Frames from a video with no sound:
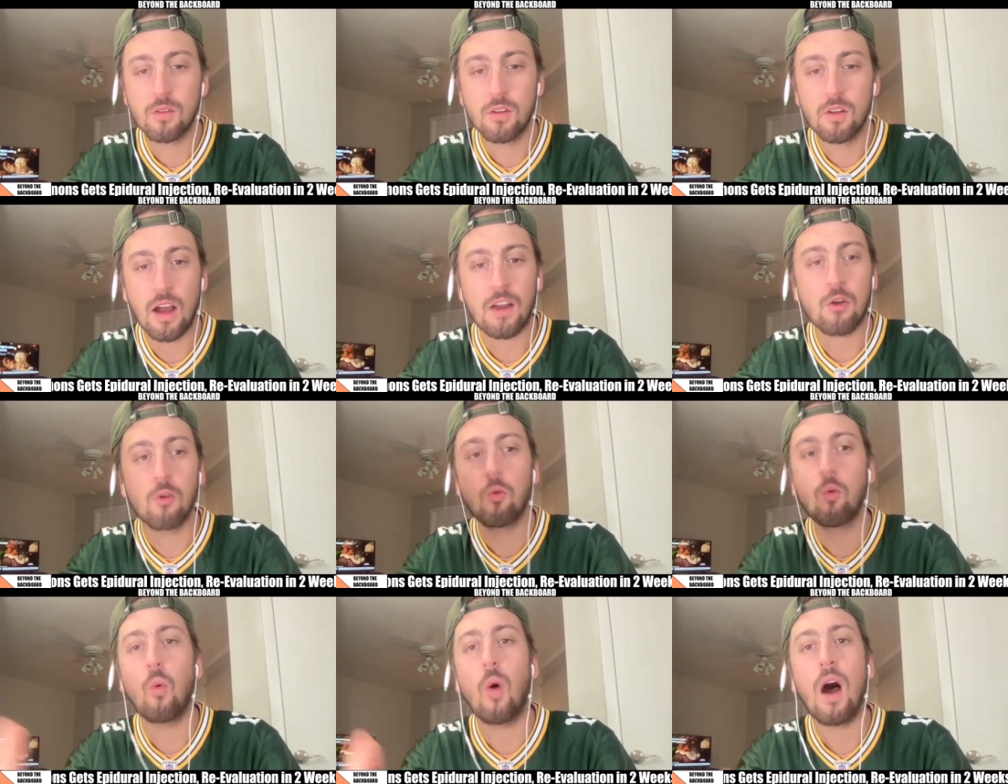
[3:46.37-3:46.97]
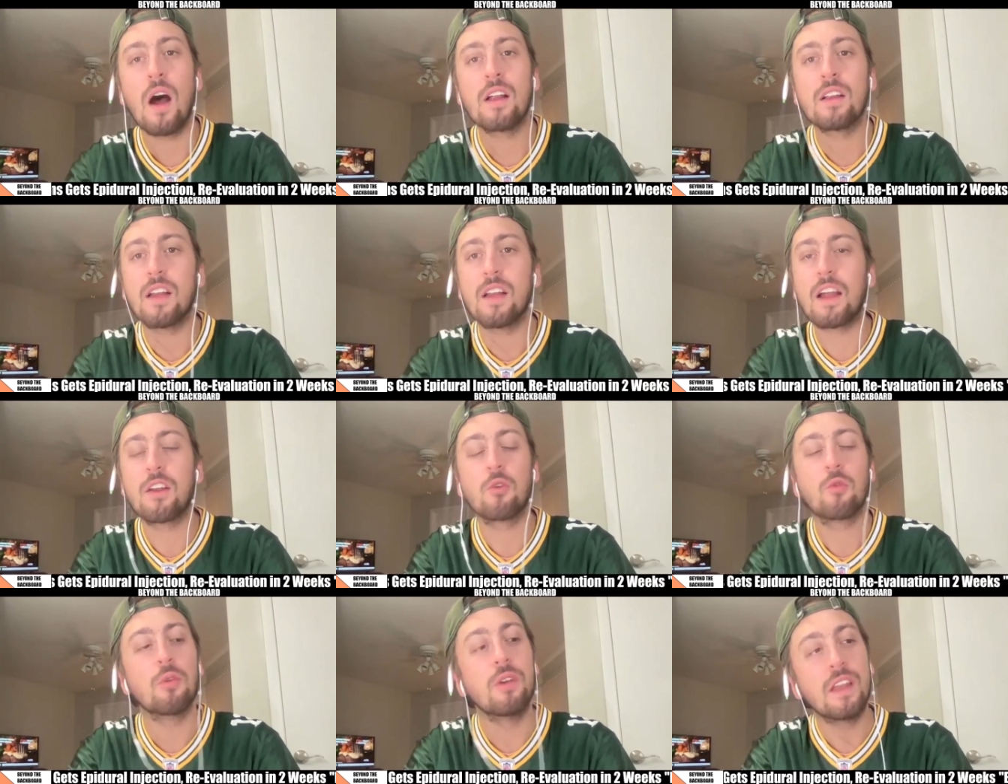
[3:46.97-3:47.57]
I
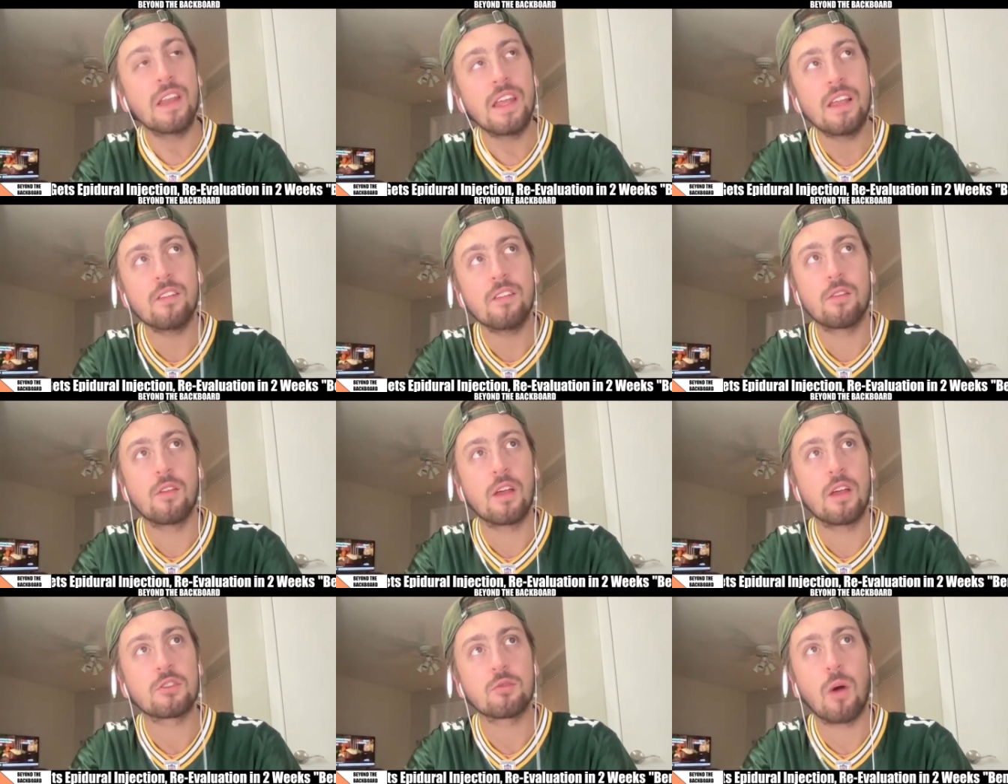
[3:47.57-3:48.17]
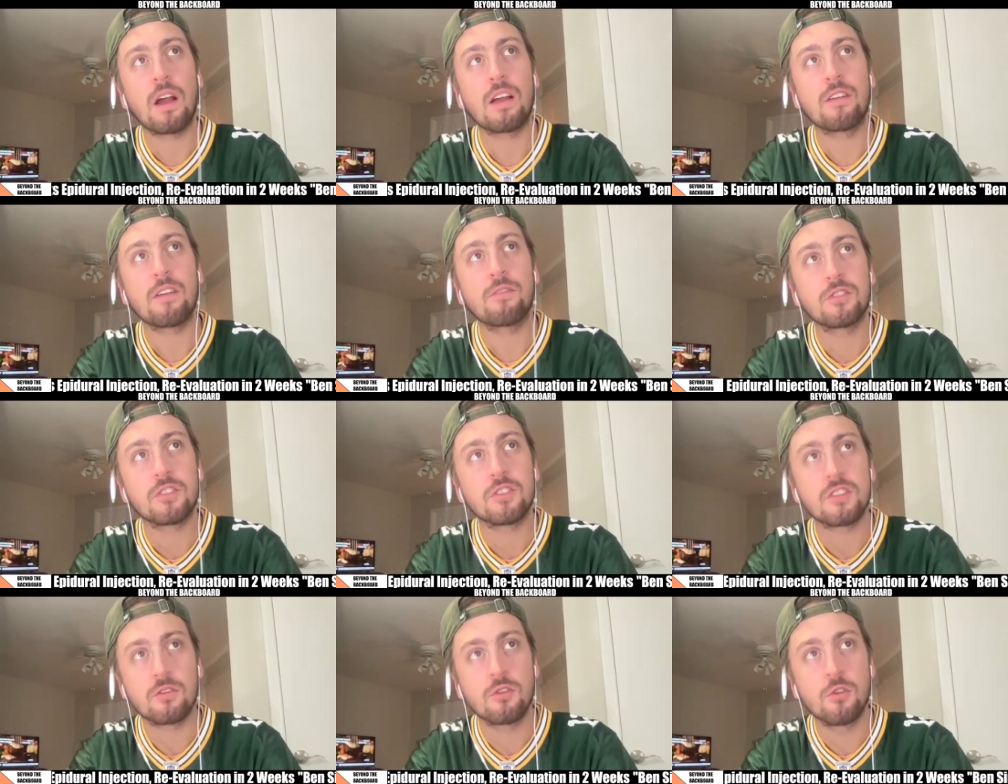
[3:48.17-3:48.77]
don't need. That's why I have
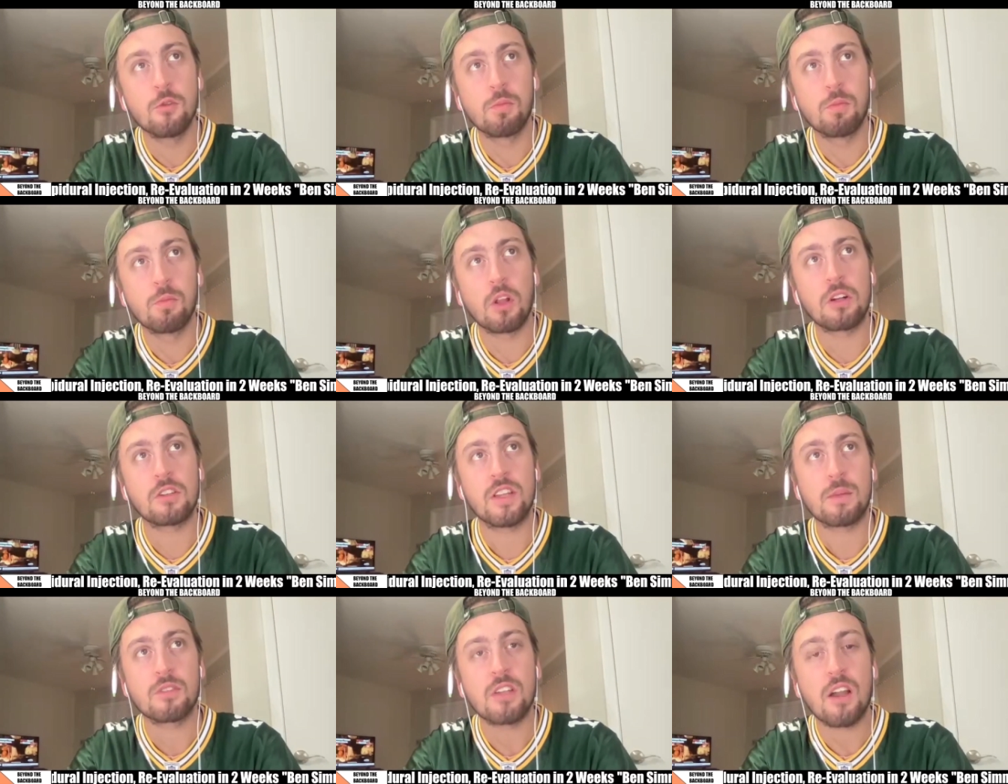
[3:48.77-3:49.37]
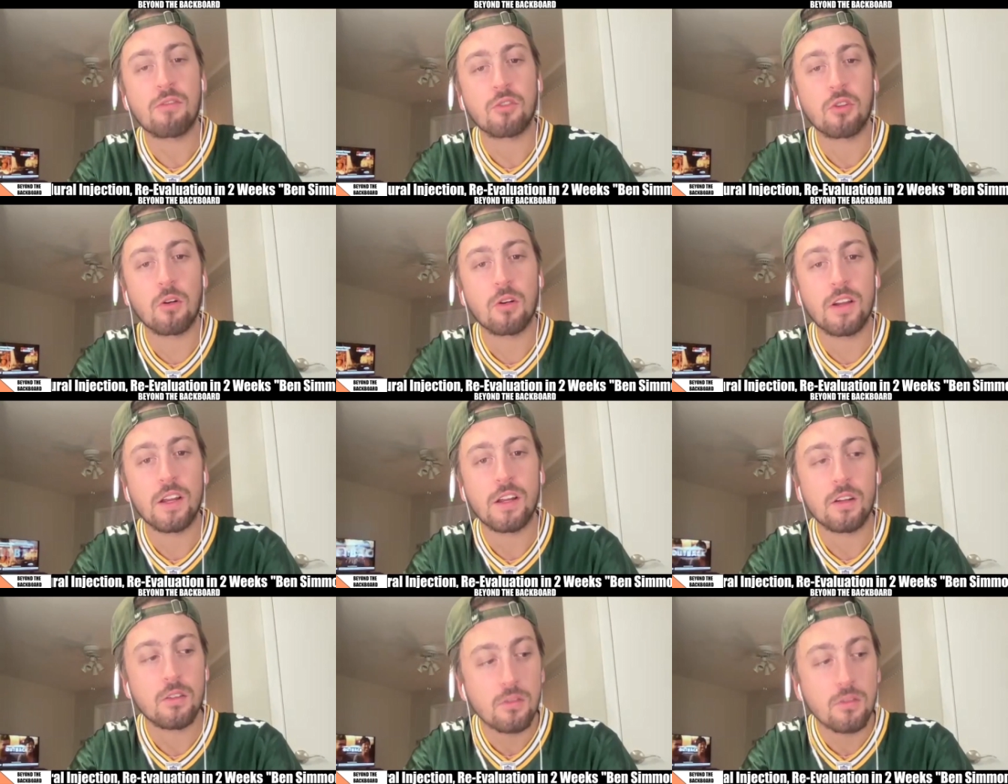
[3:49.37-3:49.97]
two players named Steph Curry
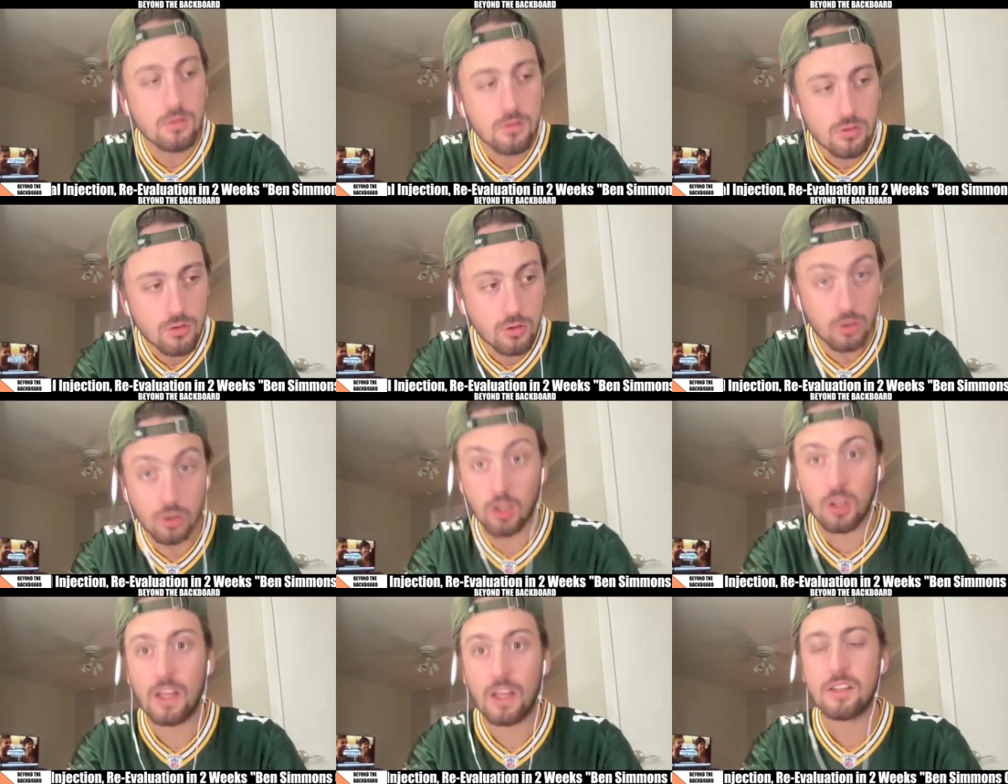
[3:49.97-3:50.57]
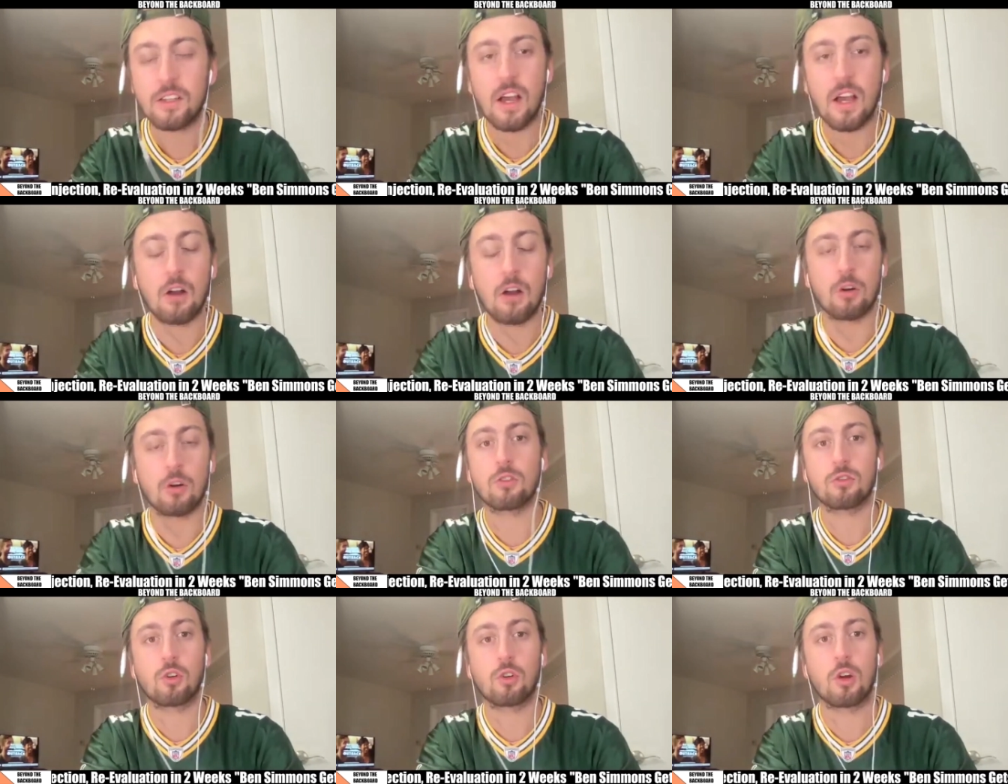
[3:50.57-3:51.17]
and Klay,
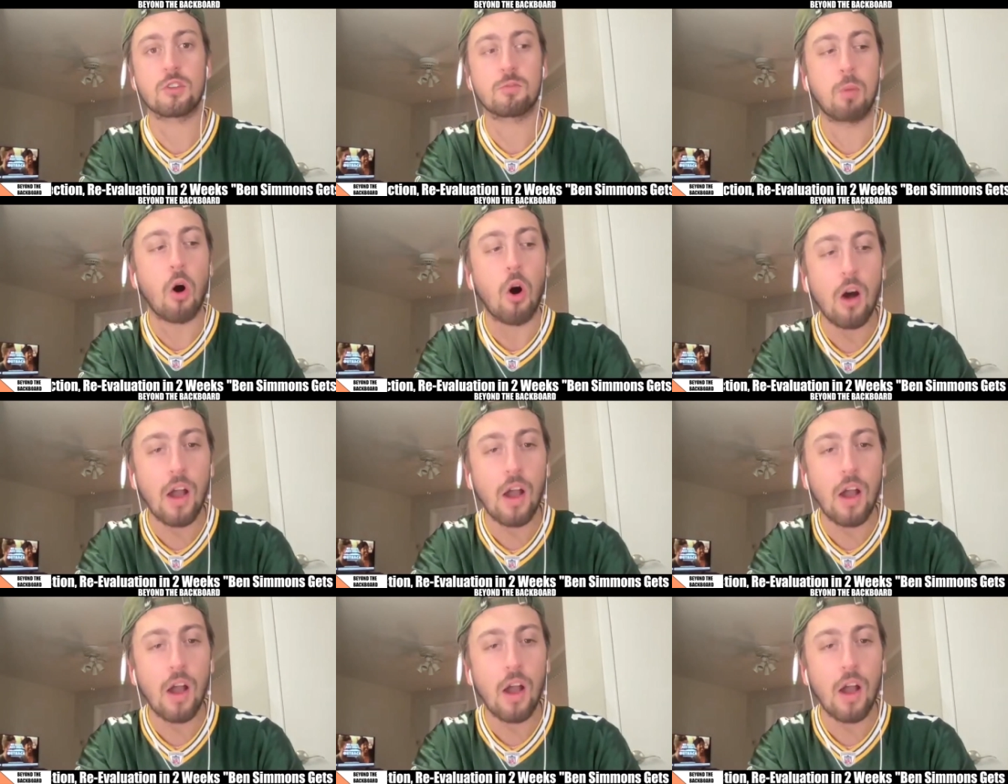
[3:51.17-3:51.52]
or Chris Paul